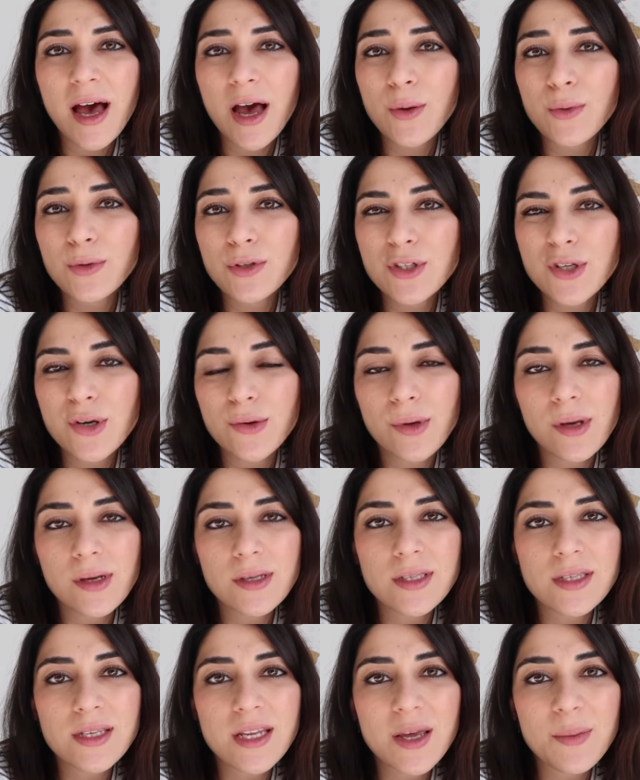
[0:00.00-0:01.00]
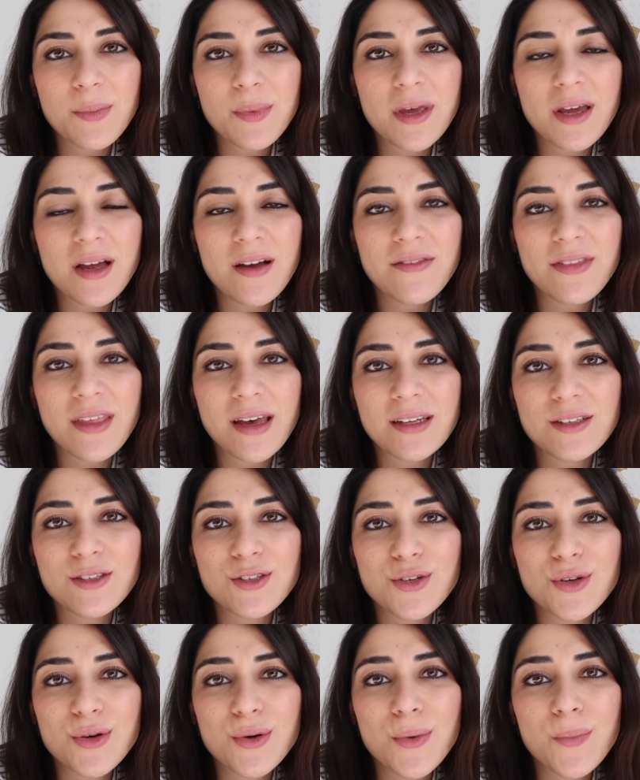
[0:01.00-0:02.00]
I will show you a sneak peek of
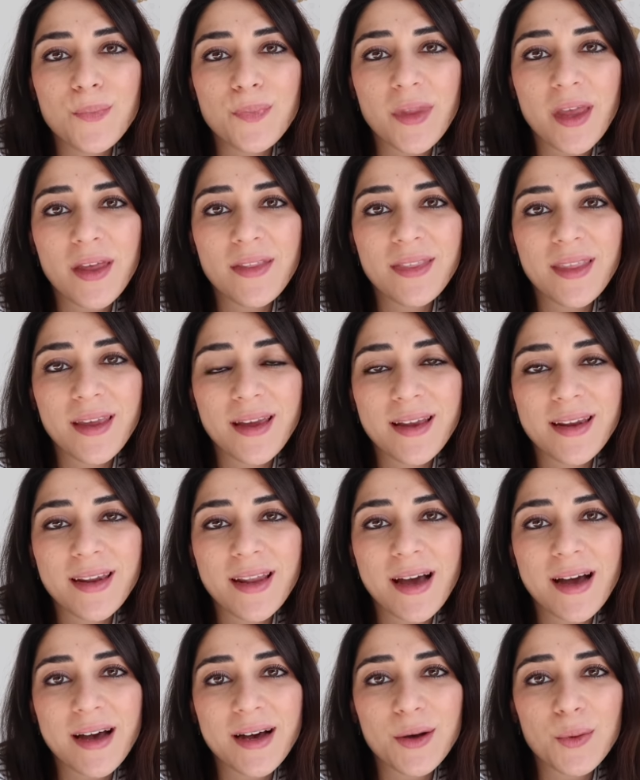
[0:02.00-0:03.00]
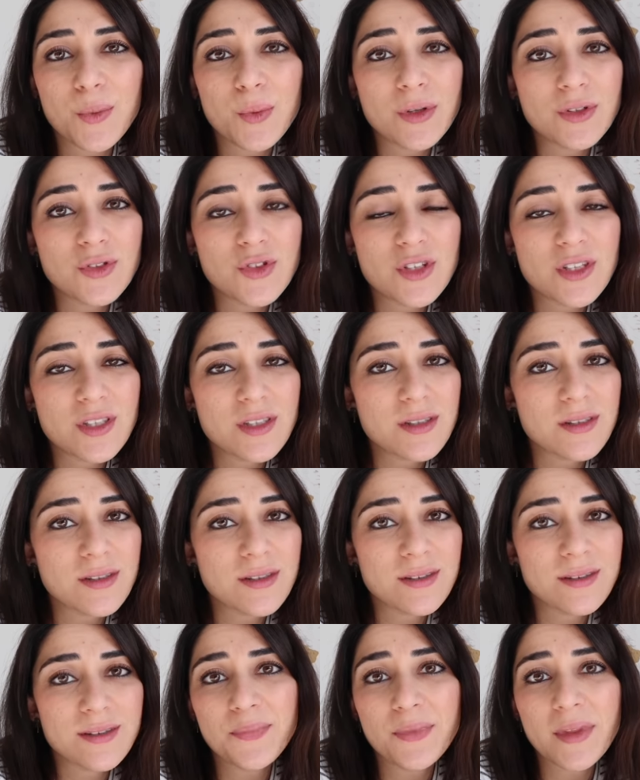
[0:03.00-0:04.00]
that too, and then I will just
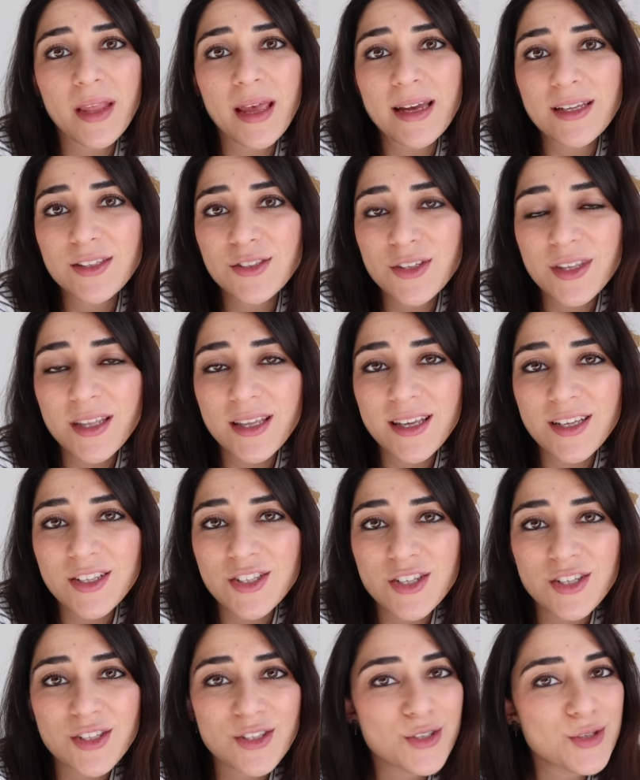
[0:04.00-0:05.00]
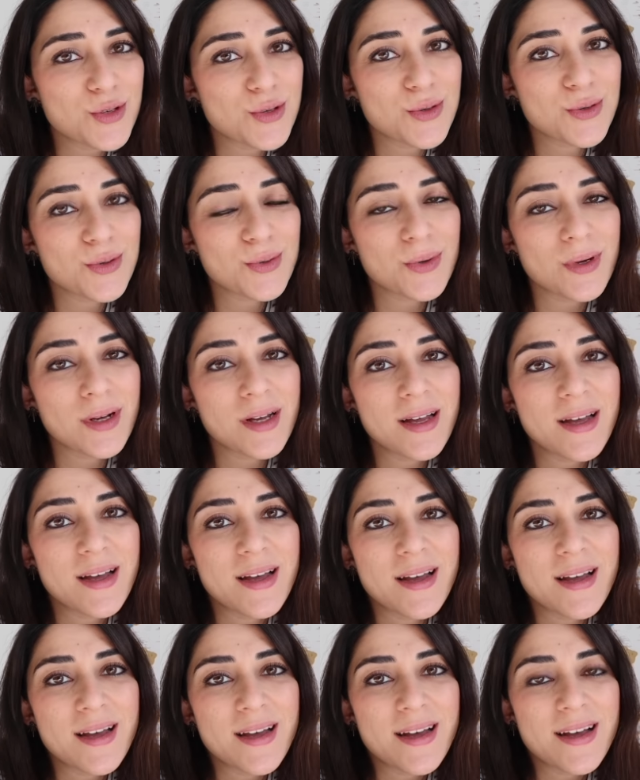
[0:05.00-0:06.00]
um, head to the kitchen to
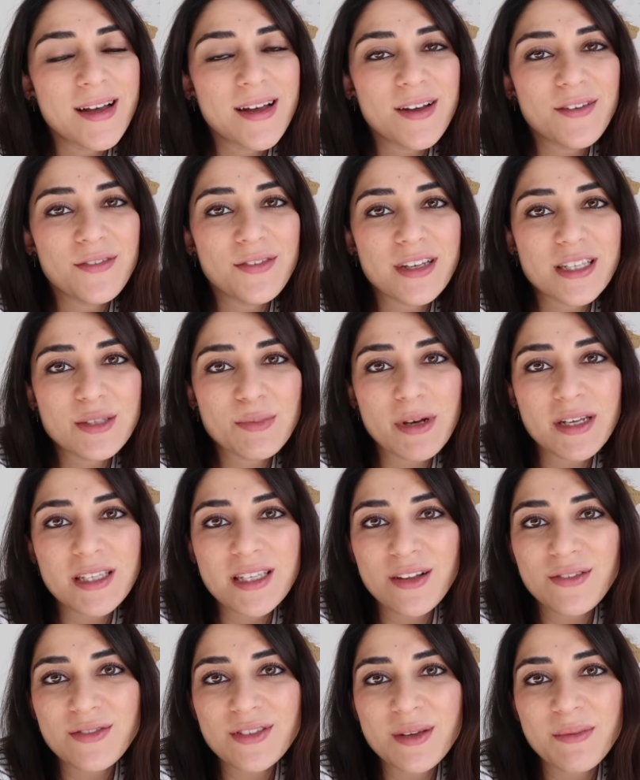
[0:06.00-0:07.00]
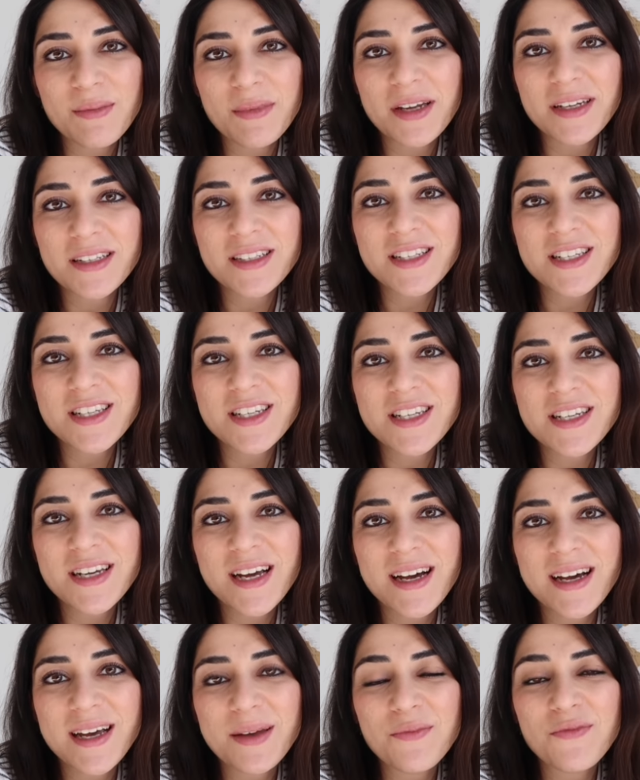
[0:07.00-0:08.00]
fix myself some lunch.
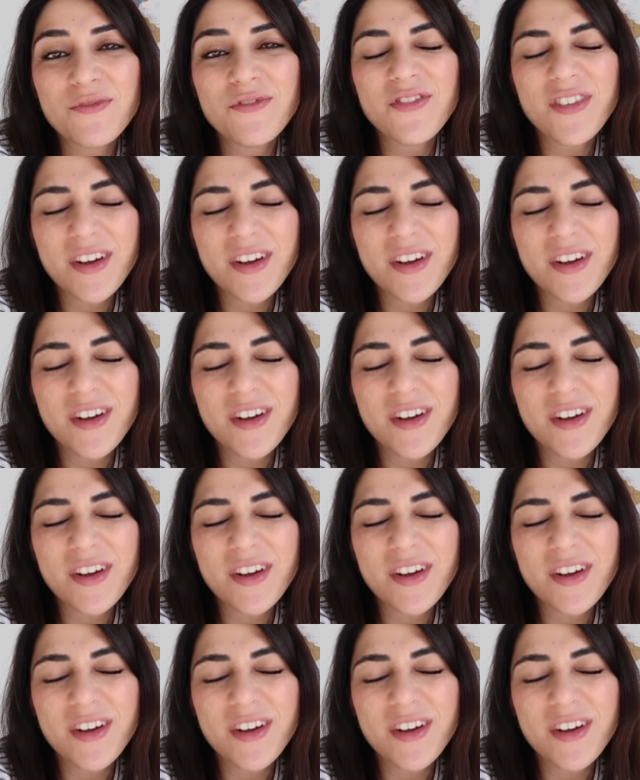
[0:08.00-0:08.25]
I'm